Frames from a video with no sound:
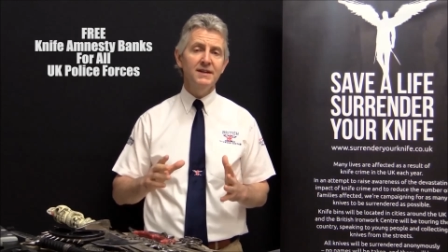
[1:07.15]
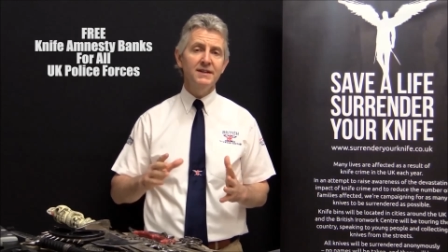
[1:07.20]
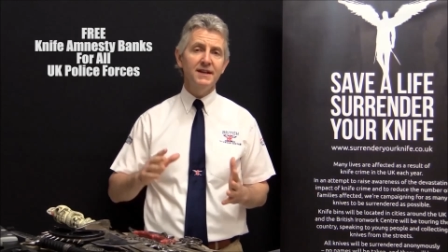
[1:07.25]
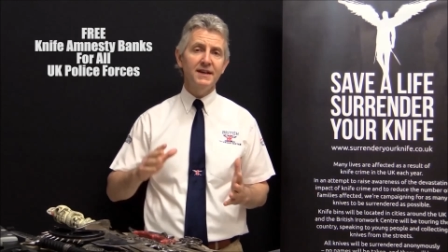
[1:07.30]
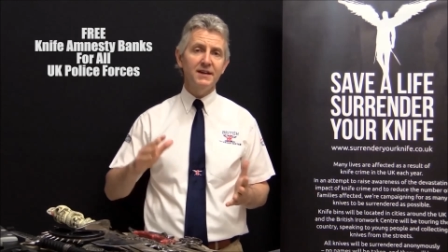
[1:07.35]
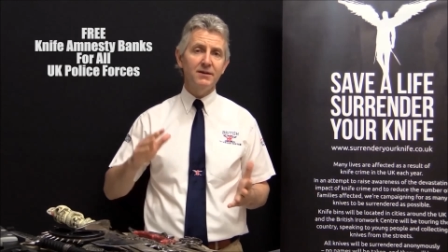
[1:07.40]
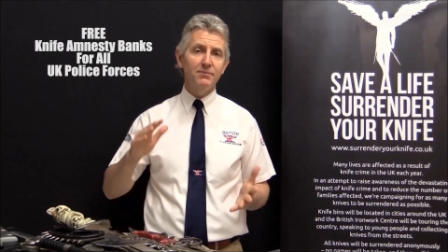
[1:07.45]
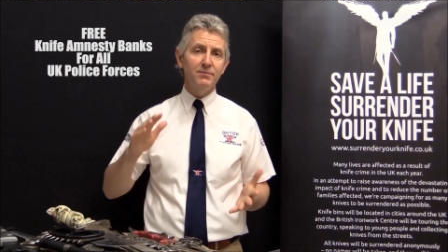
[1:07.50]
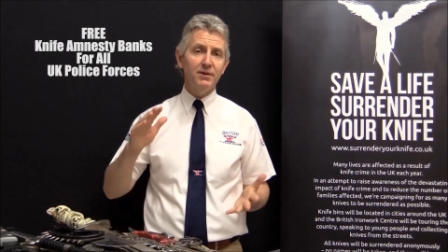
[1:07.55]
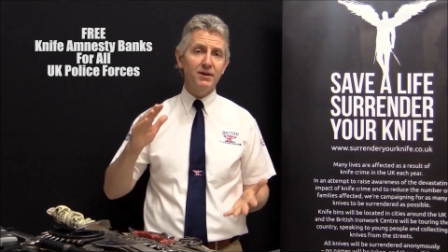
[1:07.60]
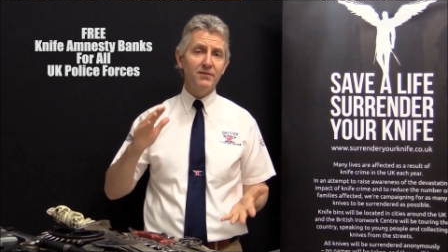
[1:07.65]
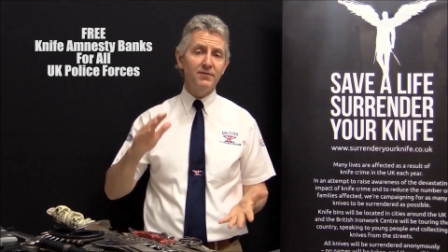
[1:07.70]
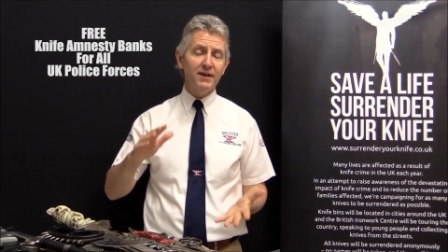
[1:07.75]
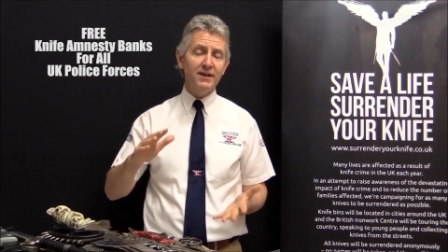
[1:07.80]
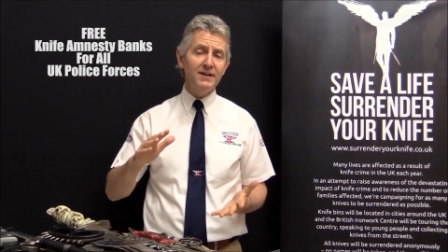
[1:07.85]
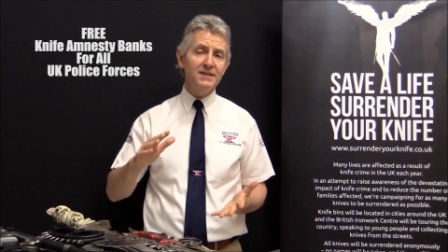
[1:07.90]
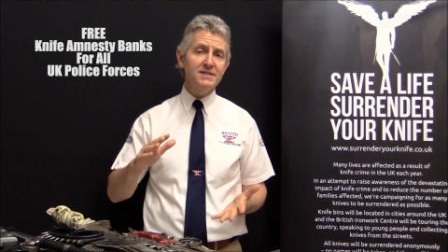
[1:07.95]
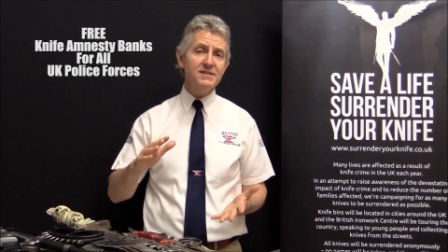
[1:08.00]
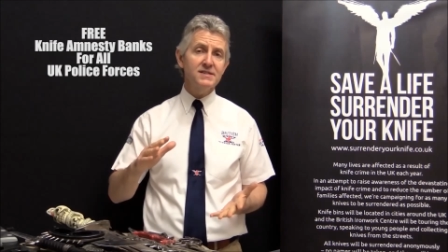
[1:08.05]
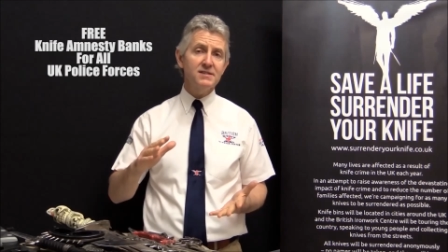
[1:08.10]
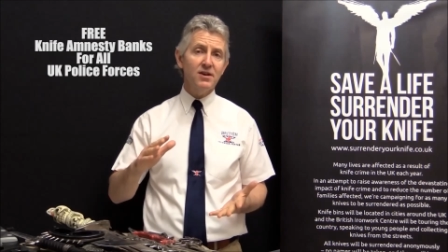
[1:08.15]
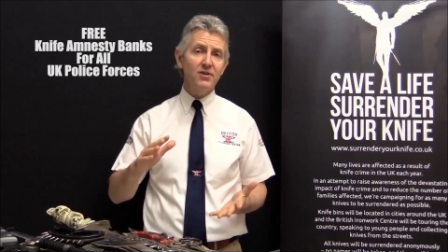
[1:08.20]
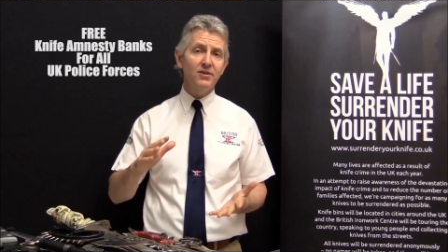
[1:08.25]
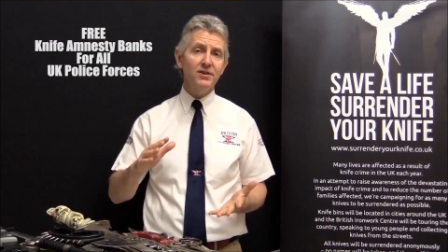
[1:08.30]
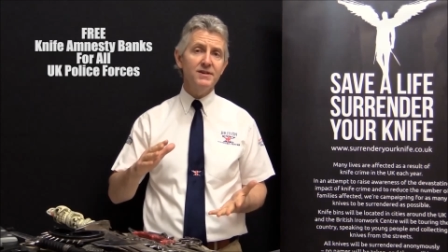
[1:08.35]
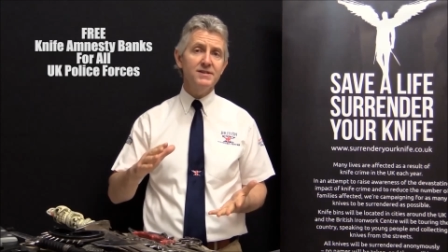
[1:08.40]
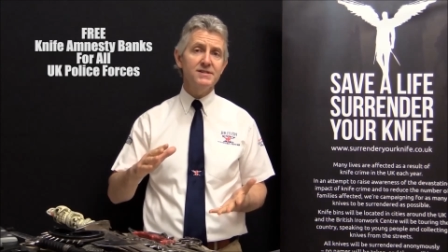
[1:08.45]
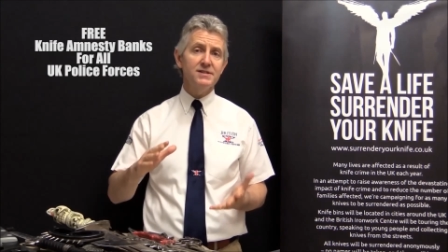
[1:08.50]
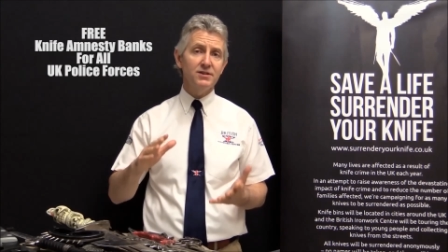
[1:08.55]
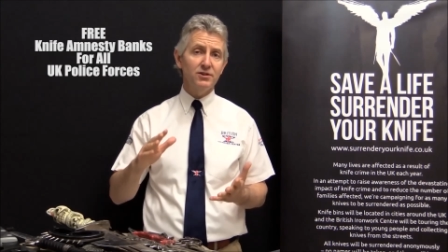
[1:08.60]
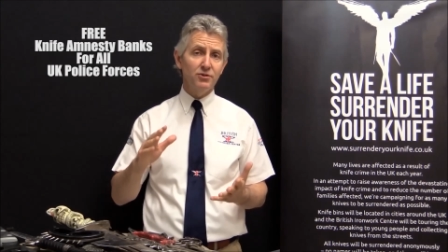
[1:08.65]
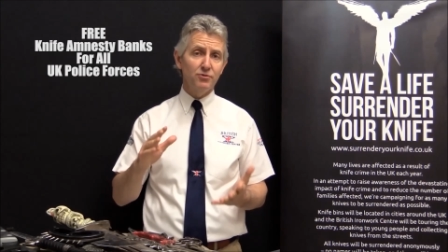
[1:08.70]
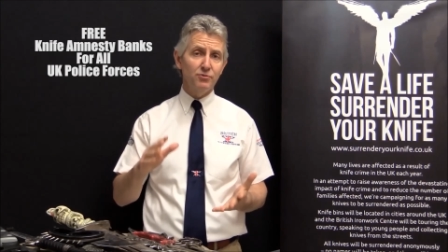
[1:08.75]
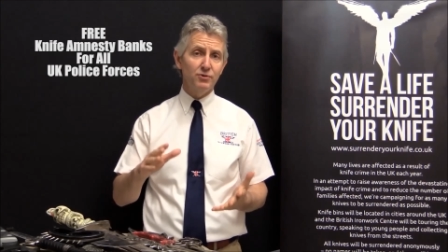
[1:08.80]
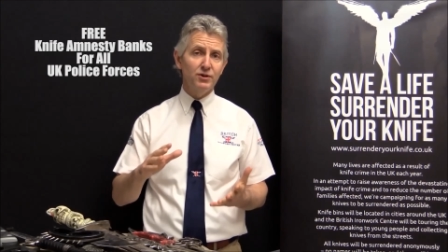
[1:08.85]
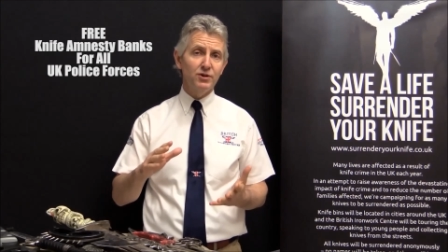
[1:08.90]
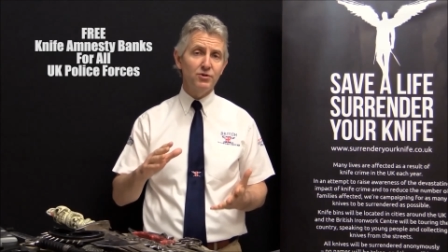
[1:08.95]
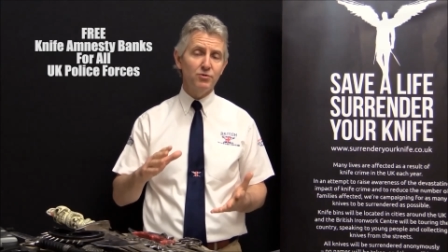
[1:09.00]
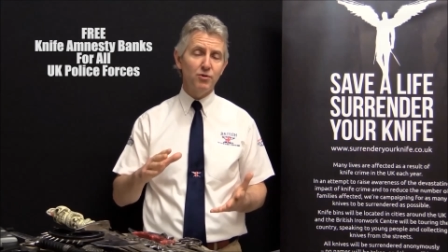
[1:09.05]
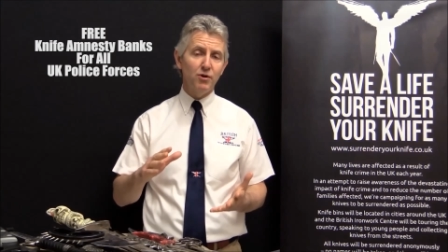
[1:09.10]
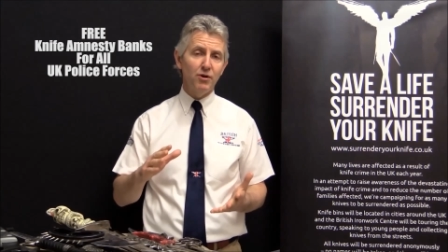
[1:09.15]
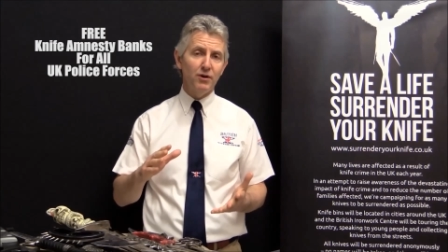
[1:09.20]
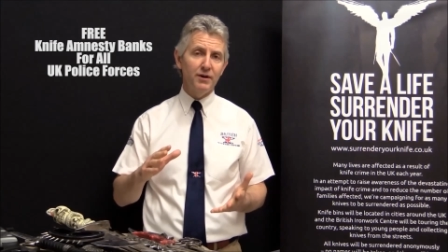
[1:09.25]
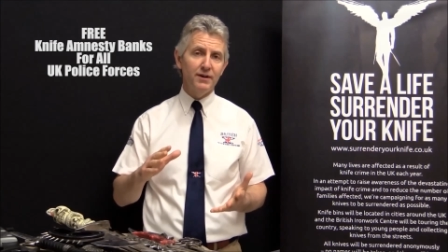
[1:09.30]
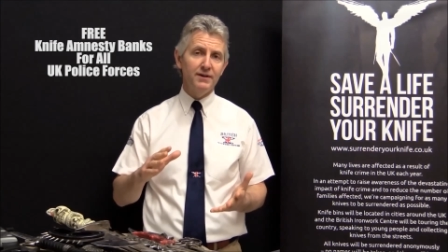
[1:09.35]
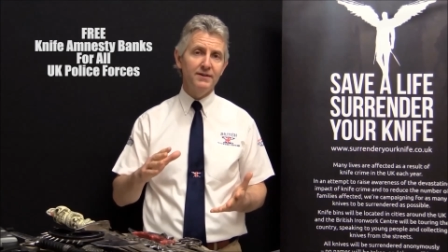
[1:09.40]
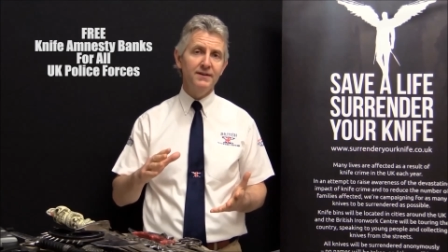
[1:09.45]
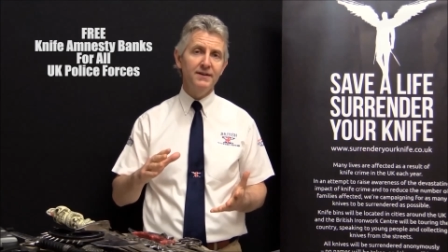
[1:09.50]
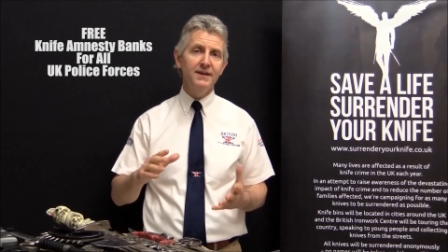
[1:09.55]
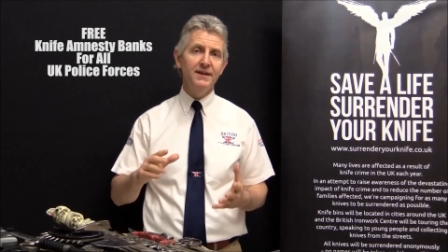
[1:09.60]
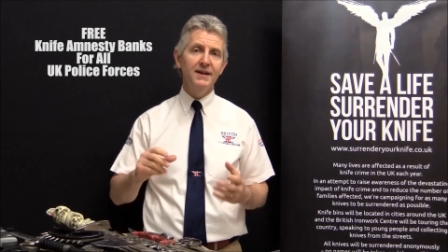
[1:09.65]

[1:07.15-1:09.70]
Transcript: They can be of any size that you require,